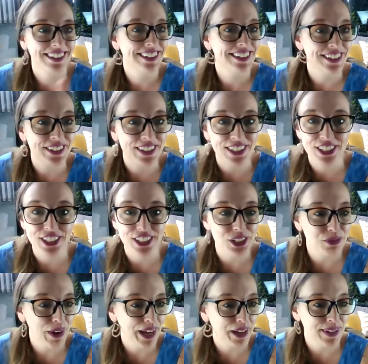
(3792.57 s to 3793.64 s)
So you can
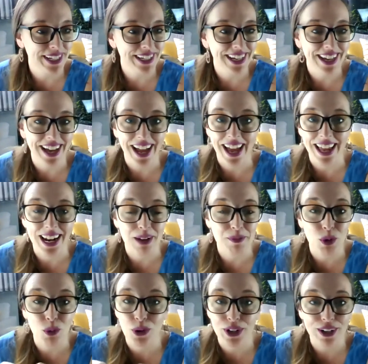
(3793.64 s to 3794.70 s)
just write me, and I'm
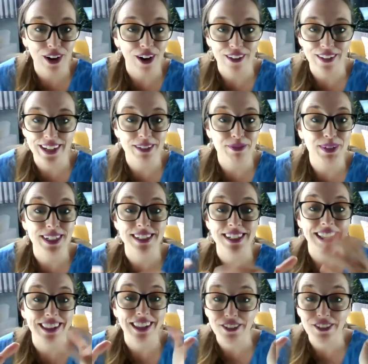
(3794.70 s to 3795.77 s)
a workaholic because
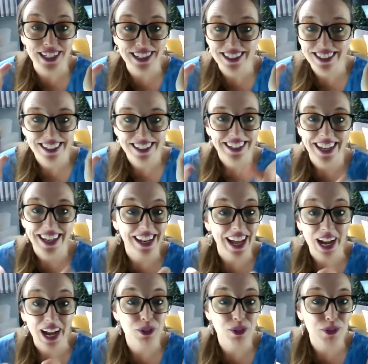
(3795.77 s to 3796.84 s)
I love it, and
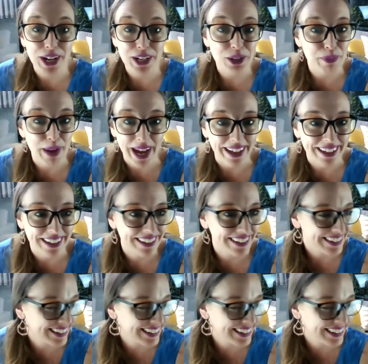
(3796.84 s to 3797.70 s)
I will write you back.